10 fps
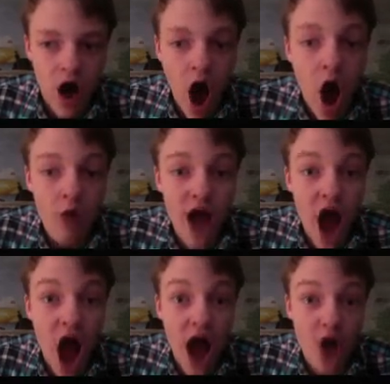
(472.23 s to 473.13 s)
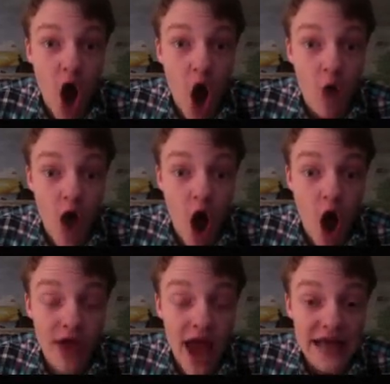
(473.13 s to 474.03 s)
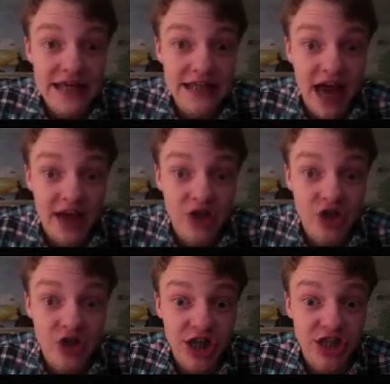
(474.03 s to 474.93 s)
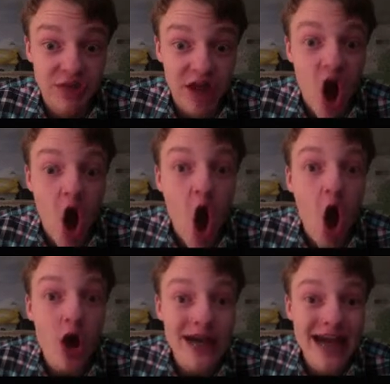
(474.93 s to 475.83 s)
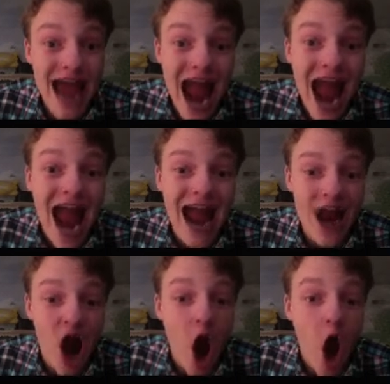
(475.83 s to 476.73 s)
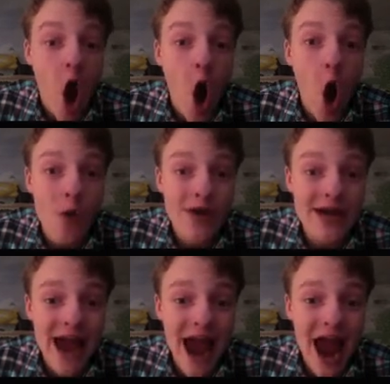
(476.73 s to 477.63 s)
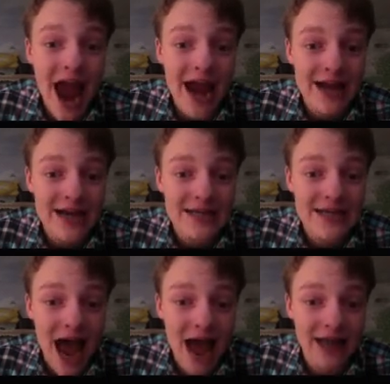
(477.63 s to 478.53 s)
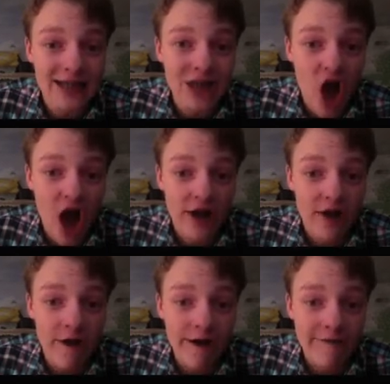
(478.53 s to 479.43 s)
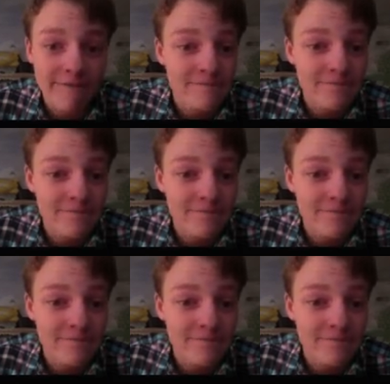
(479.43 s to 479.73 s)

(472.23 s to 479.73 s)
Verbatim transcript: Oh god! Oh, okay, he's actually chasing me. Okay! Okay! That's not good.